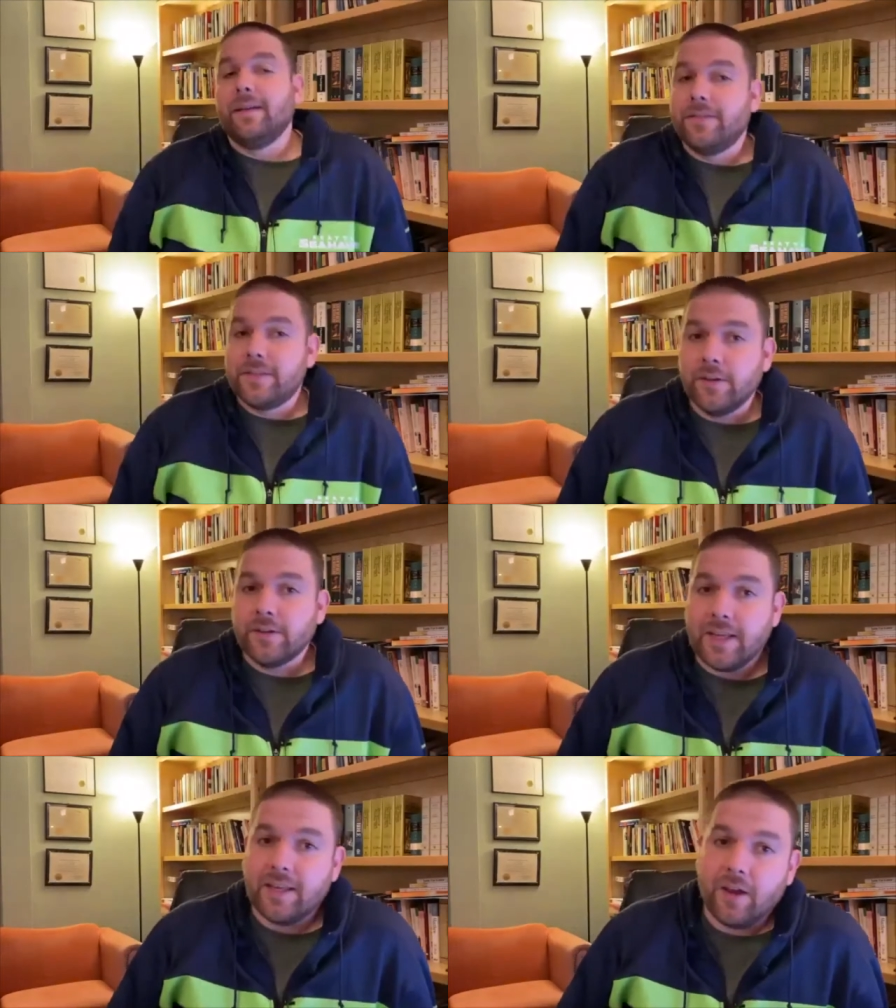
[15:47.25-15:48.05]
so you're
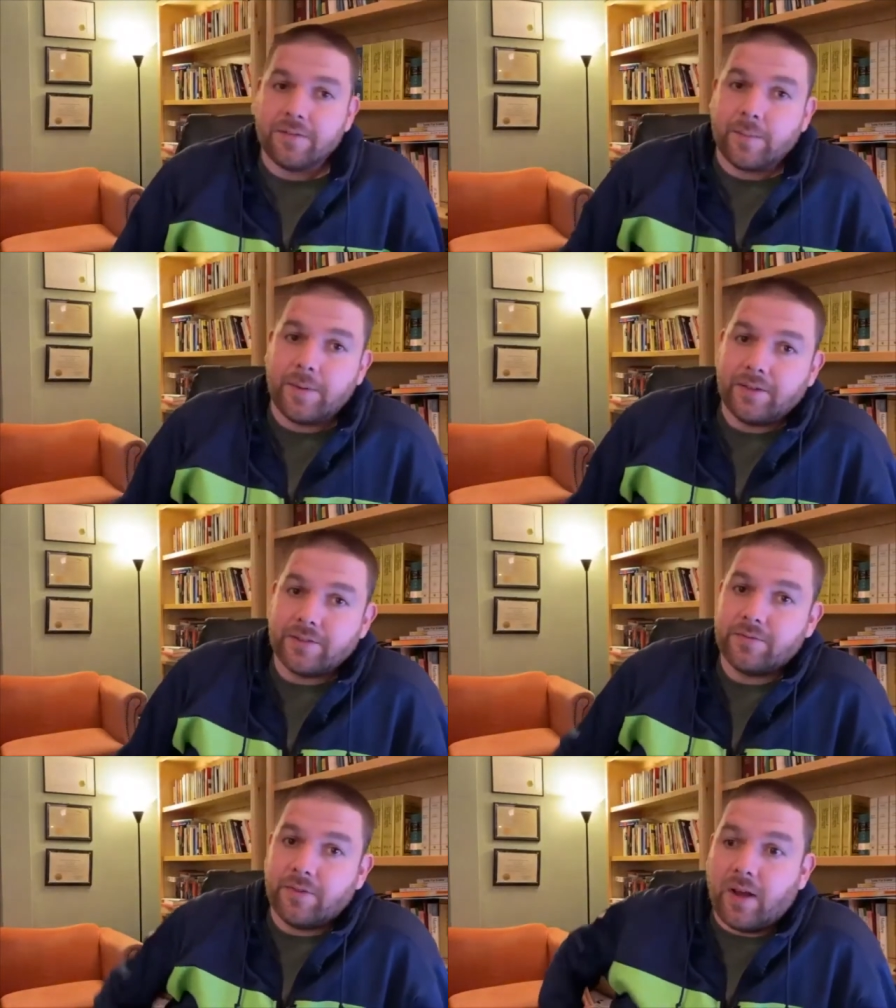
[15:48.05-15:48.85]
taking care of somebody
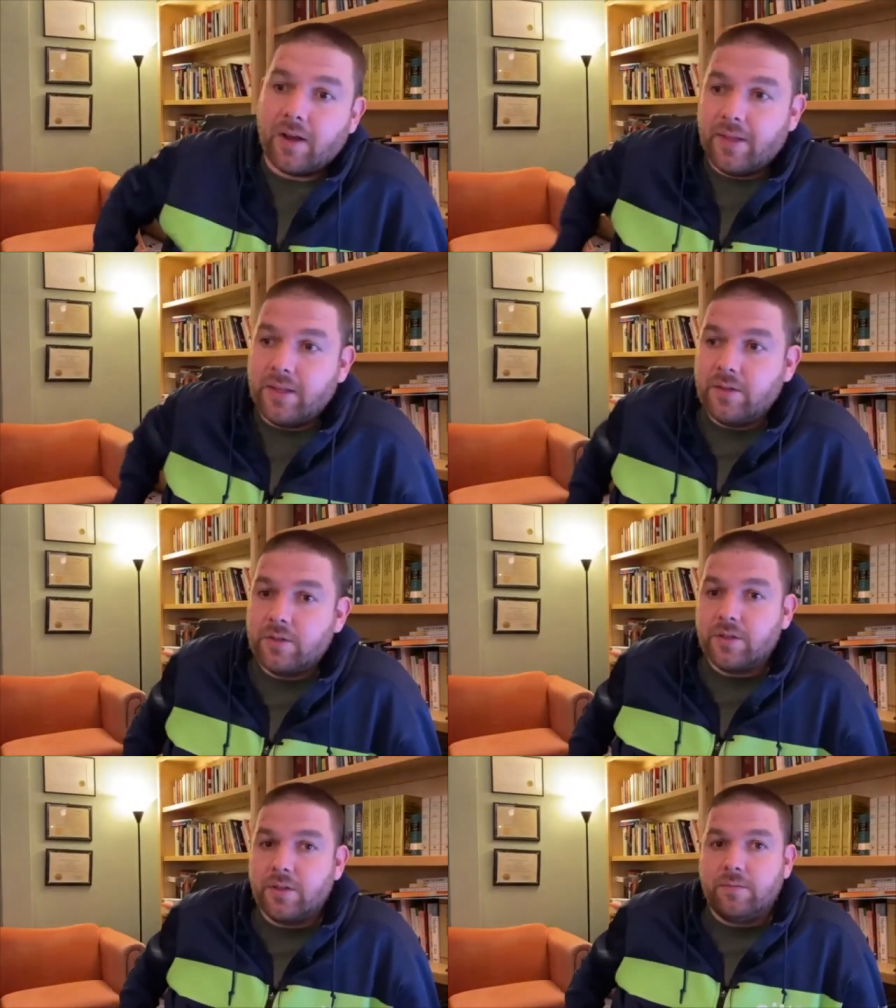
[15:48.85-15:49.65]
else's flock, then you
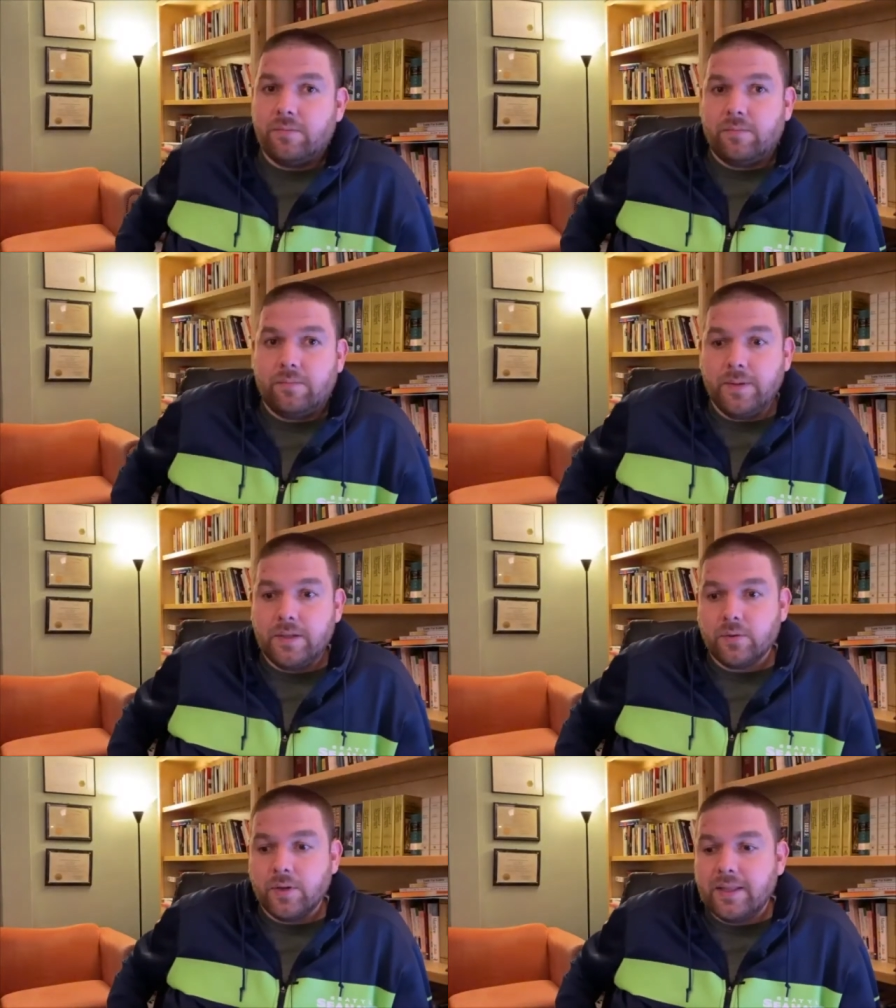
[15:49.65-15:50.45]
should be
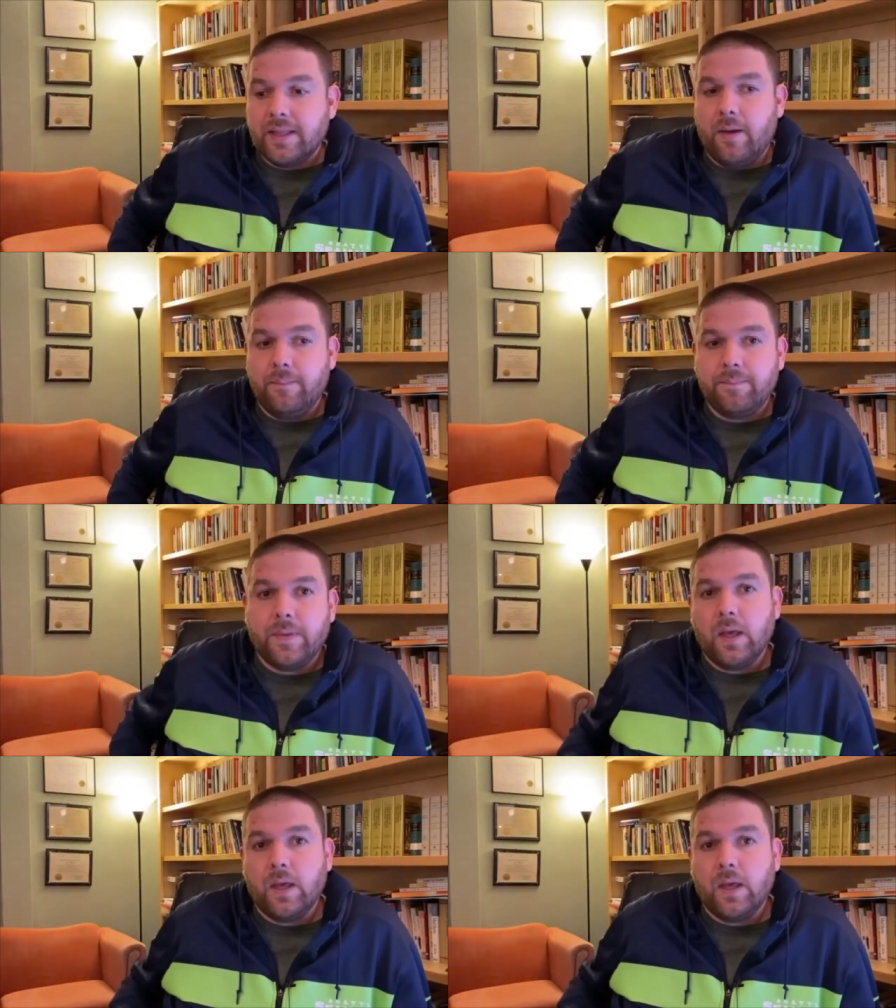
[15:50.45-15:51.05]
treating them